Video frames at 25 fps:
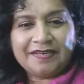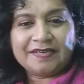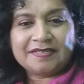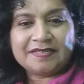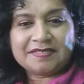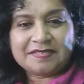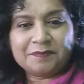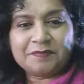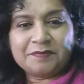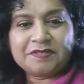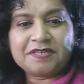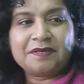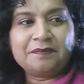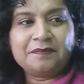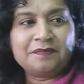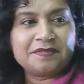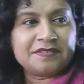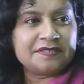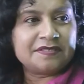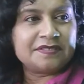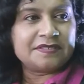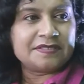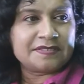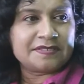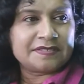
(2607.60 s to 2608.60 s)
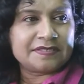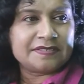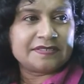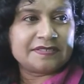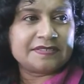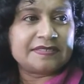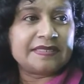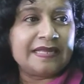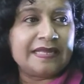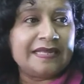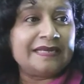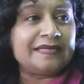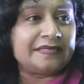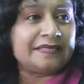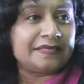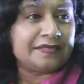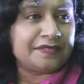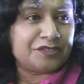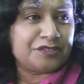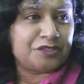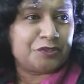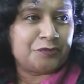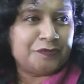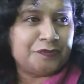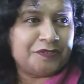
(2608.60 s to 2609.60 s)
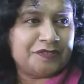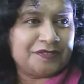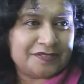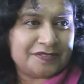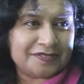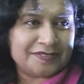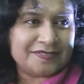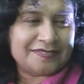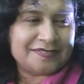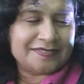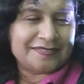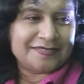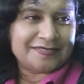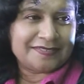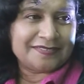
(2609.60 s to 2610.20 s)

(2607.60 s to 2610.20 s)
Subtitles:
Yeah, sometimes it is an encouragement, yes, isn't